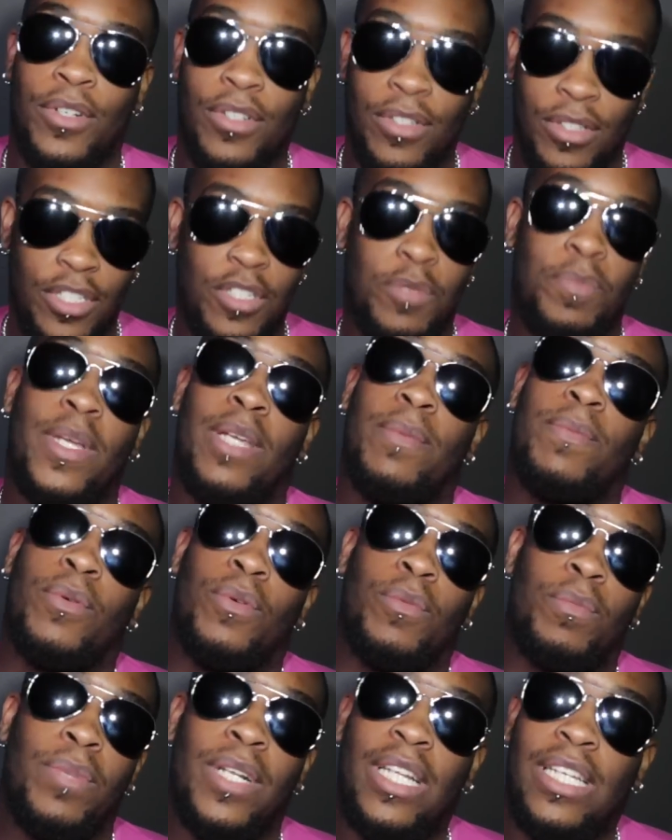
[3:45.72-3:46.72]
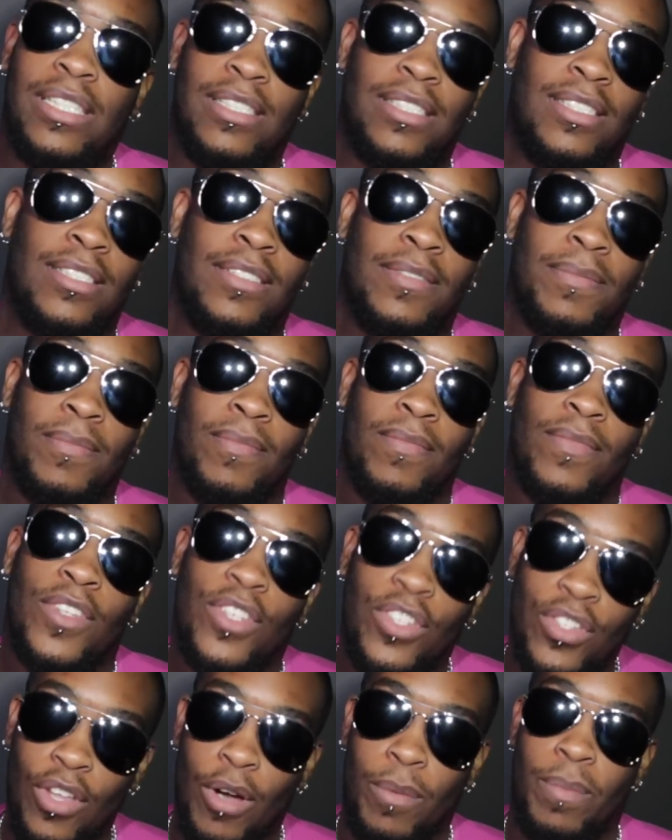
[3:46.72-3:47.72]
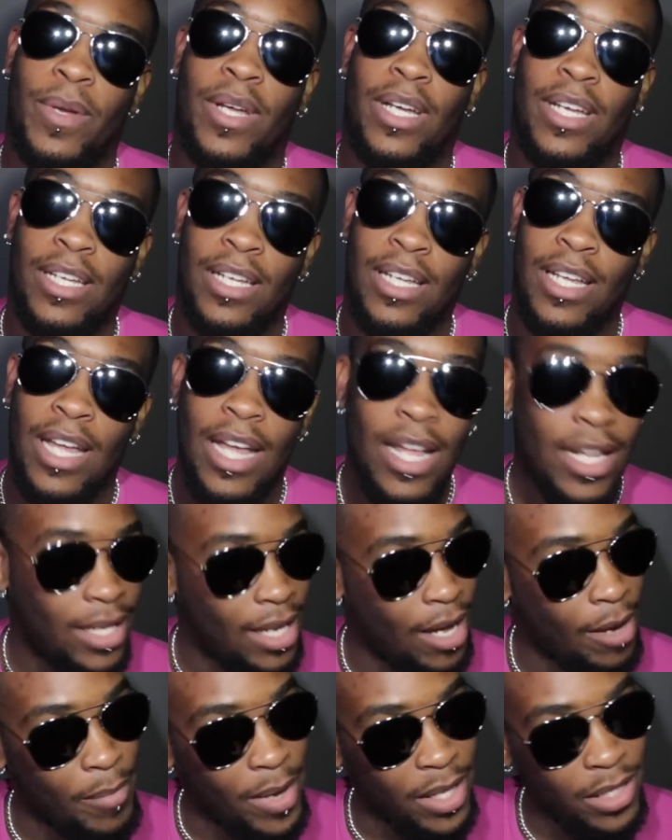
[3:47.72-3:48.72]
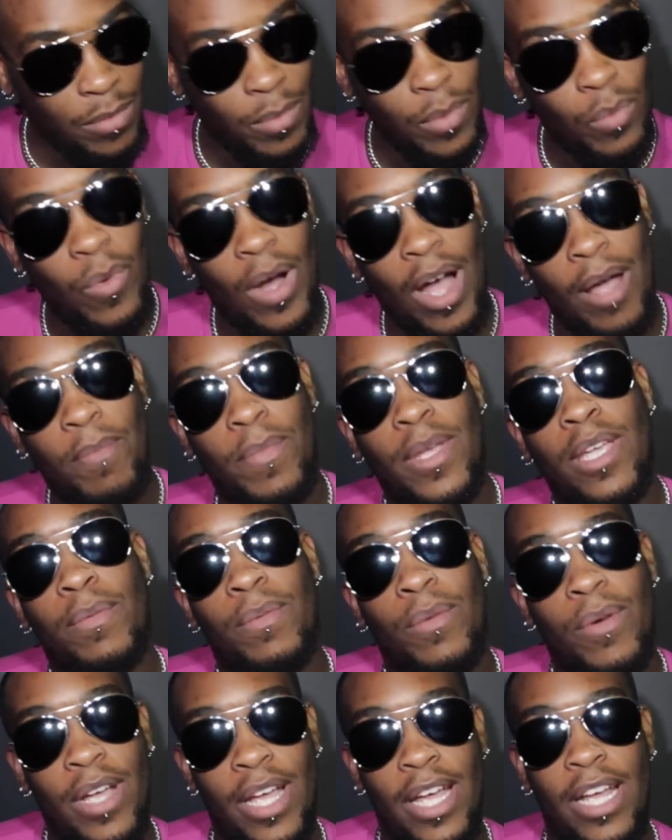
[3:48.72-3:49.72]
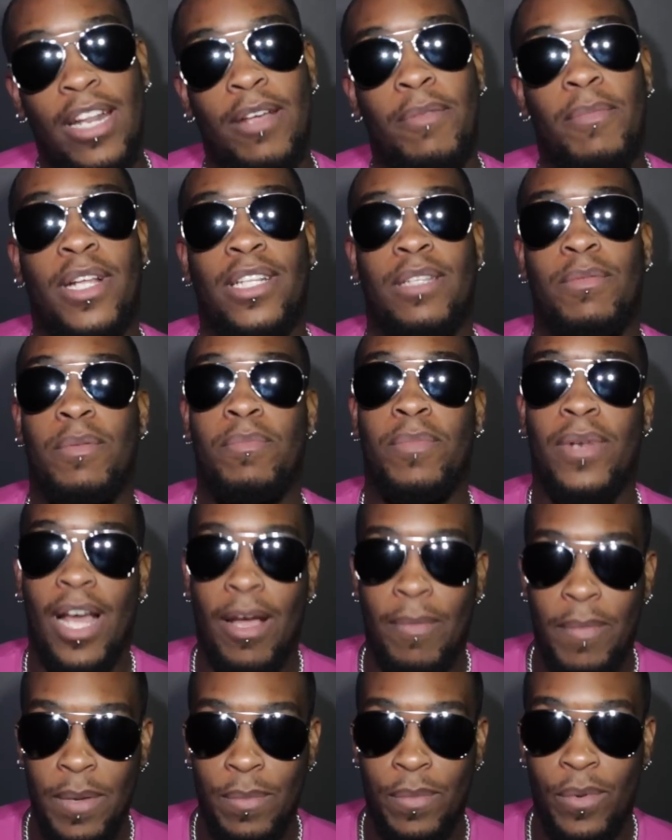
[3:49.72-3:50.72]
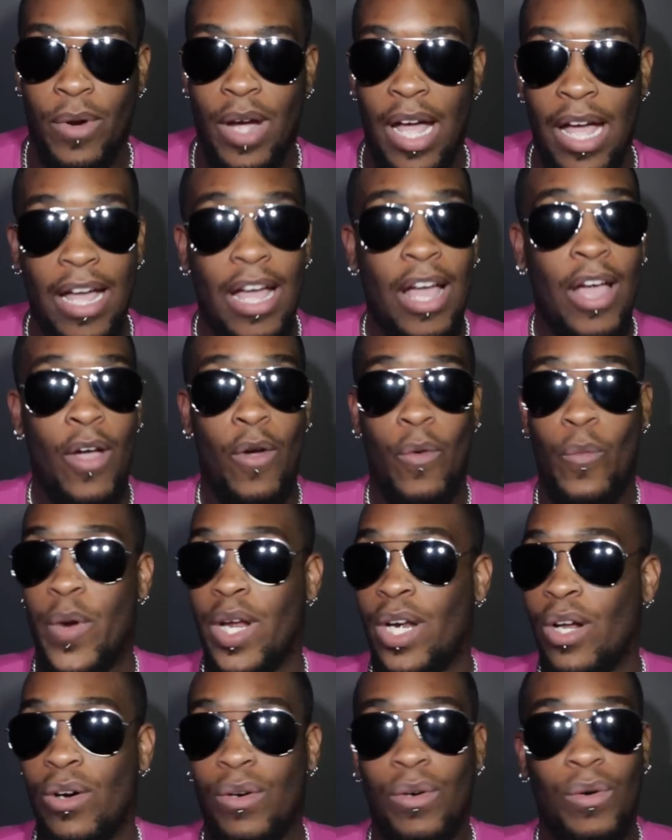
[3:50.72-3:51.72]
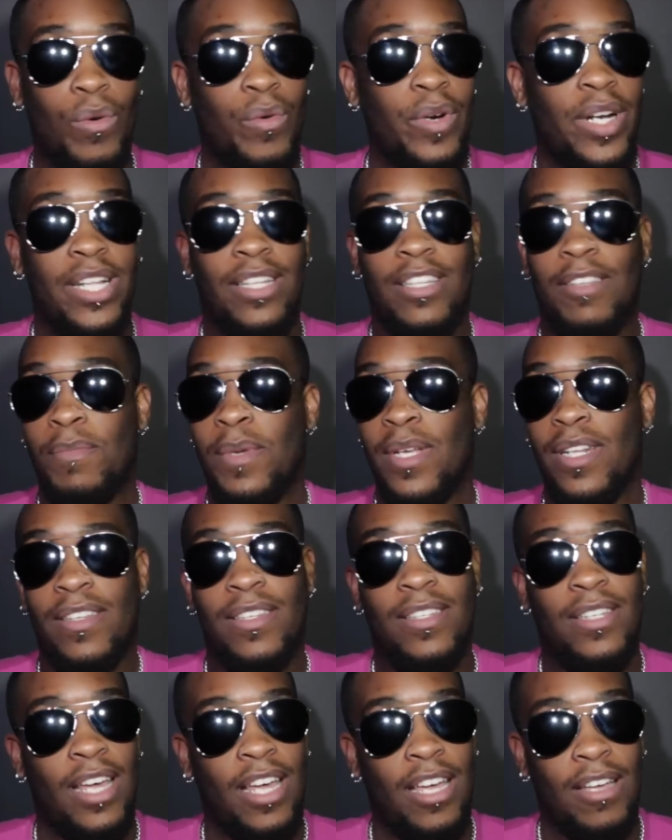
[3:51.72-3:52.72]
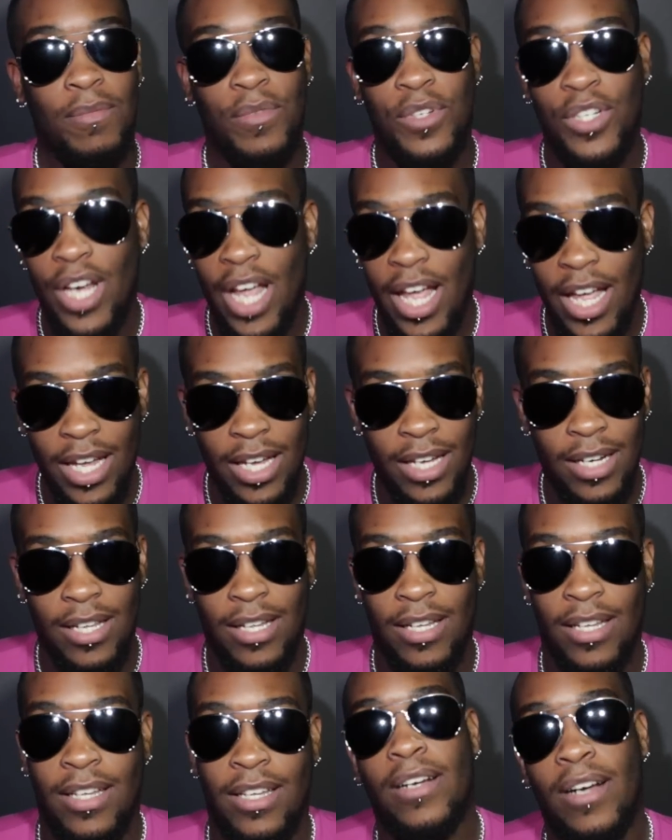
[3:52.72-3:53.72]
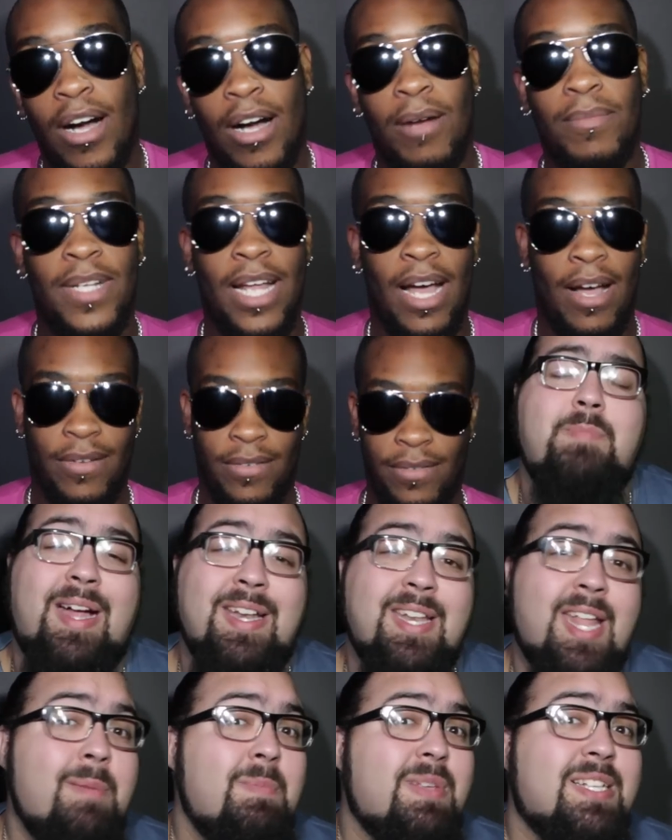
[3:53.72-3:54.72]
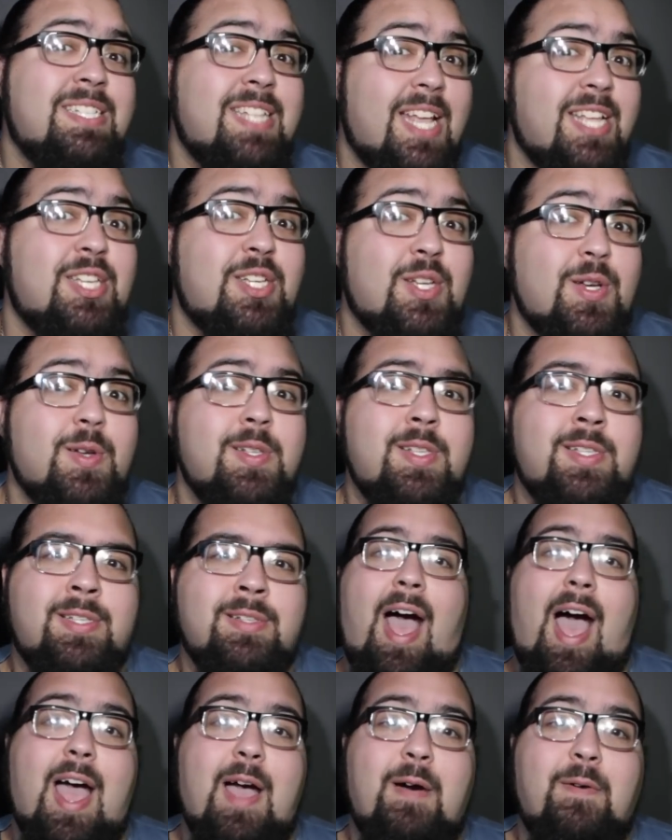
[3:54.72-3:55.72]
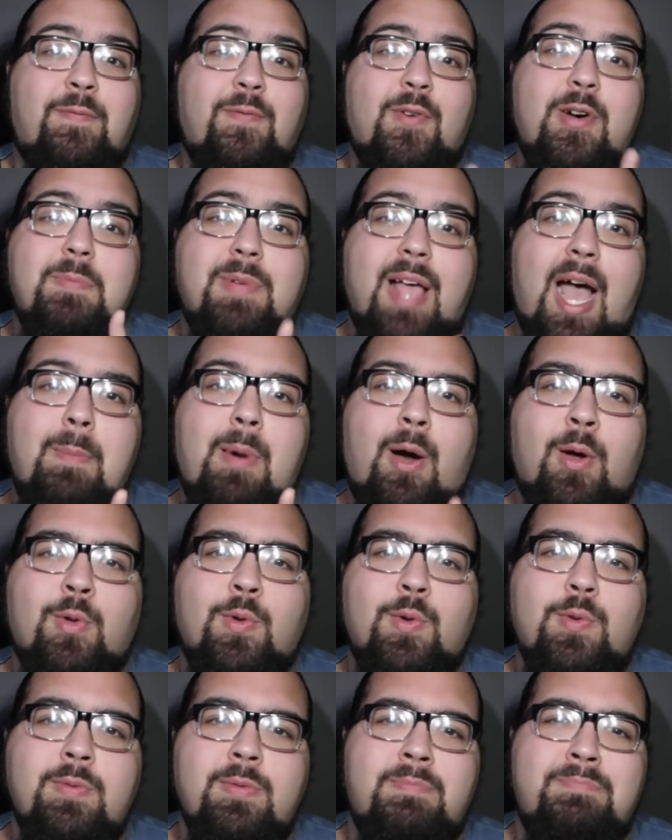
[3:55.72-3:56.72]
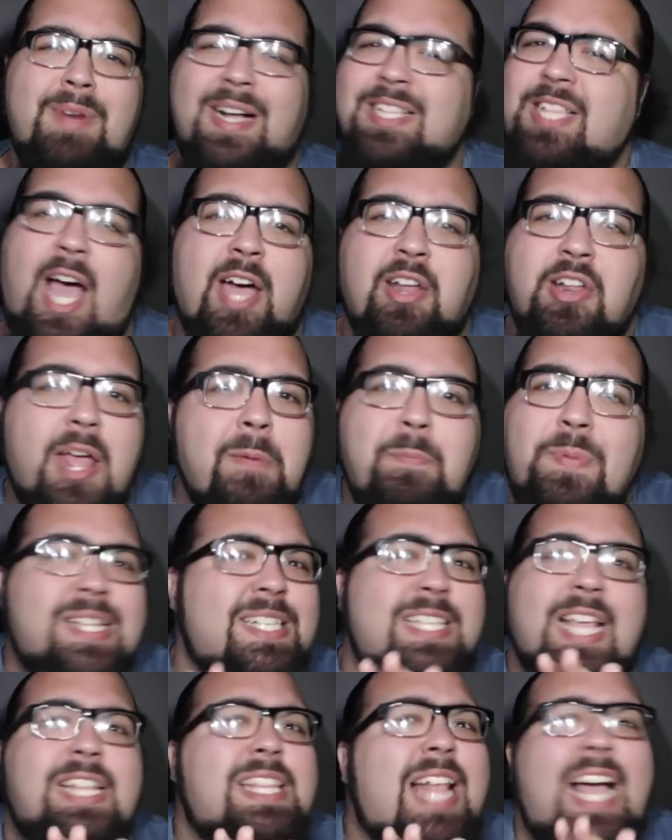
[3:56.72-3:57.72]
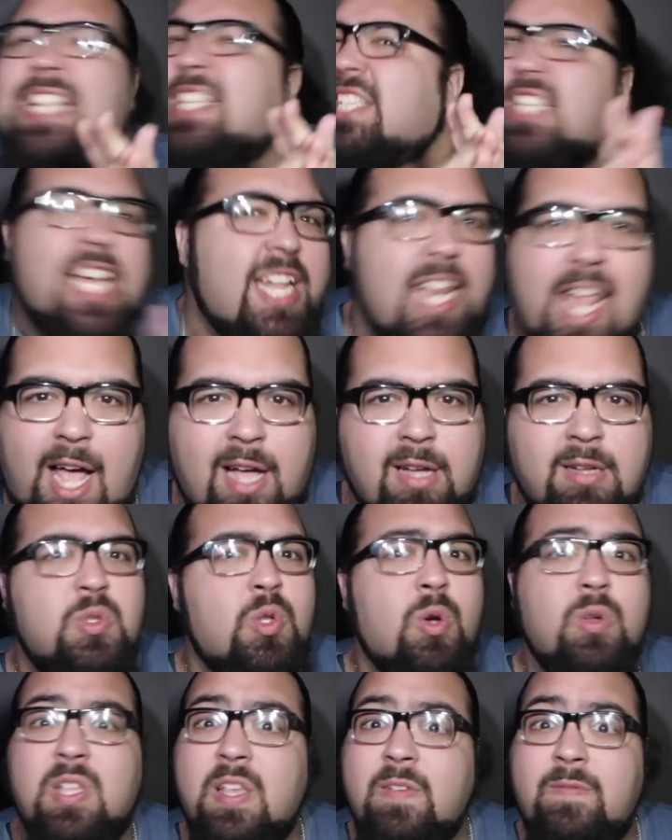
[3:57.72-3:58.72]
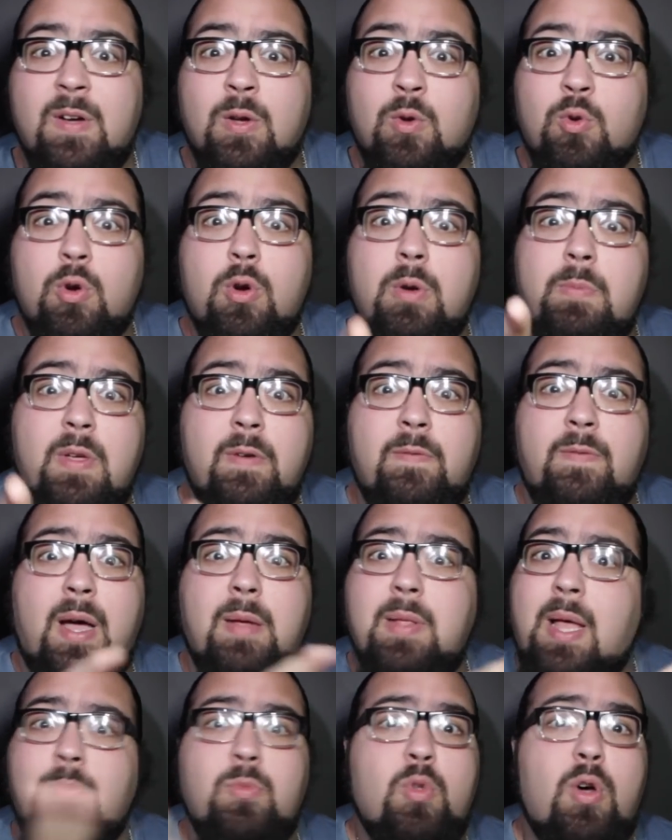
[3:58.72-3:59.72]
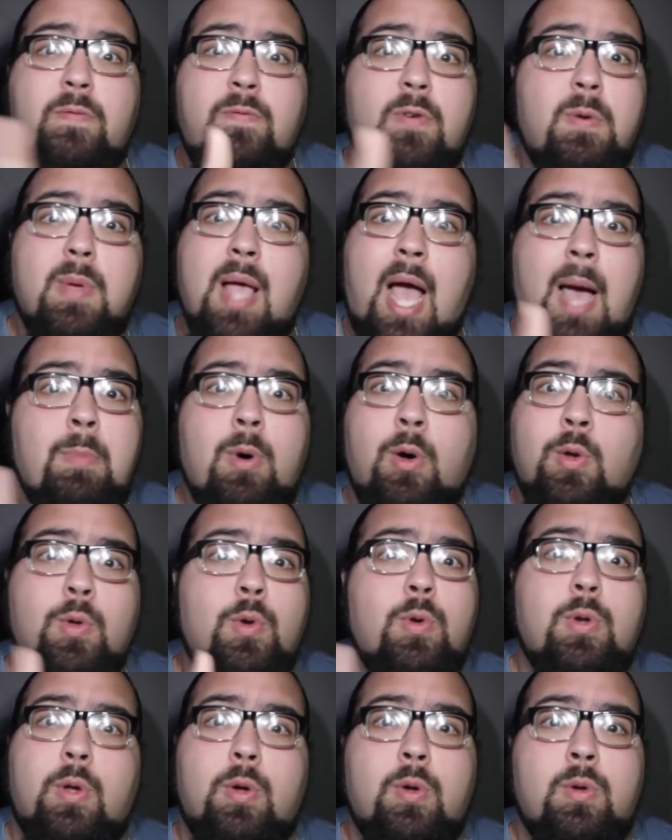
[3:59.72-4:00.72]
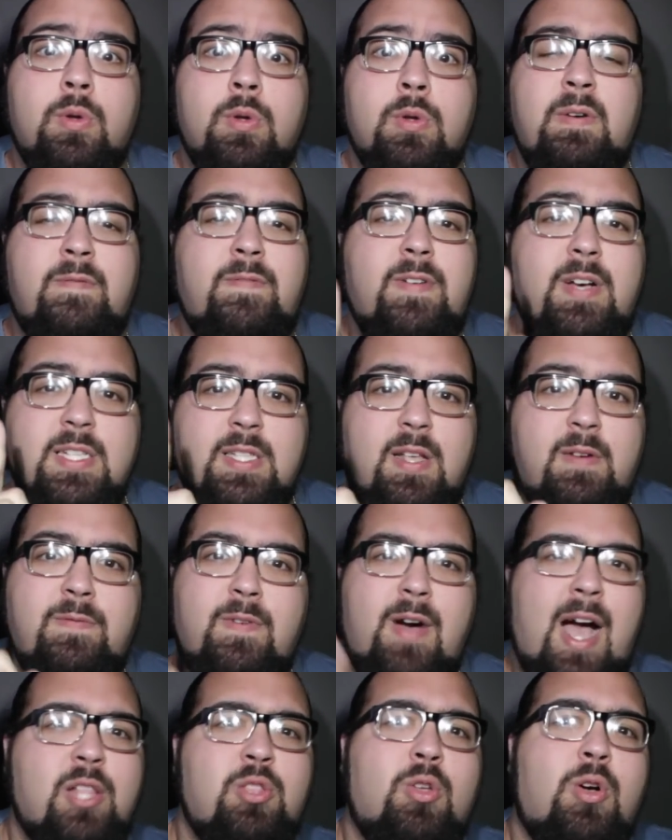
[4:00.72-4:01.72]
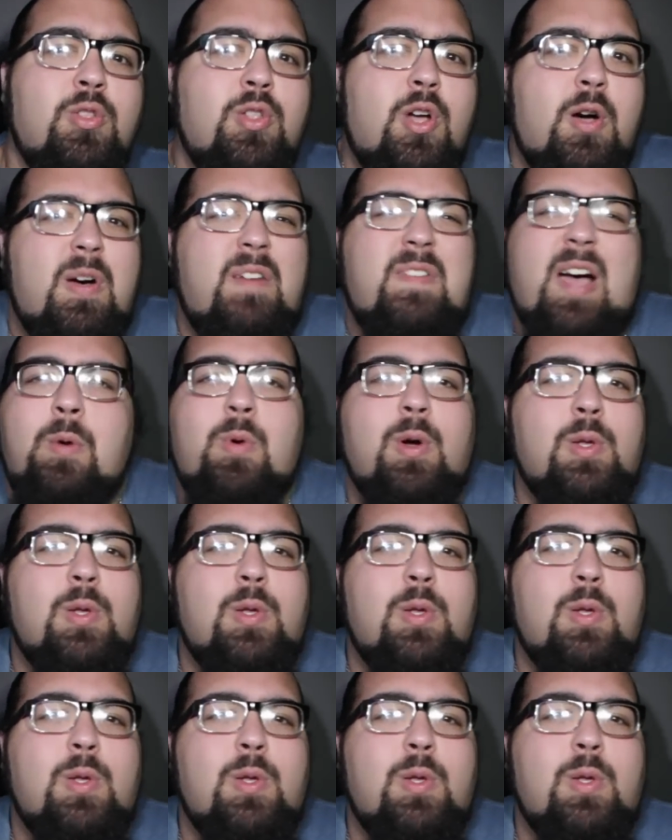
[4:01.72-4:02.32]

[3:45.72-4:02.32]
on, just people, please, stop it. There are meant to be white people here, there are meant to be black people here. We don't all need to be the same shade. Calm down. My name is Dencious. I am from Cameroon, but I represent Nigeria. Don't even call me fat, I'm not from Cameroon, no. First of all, I don't know whether I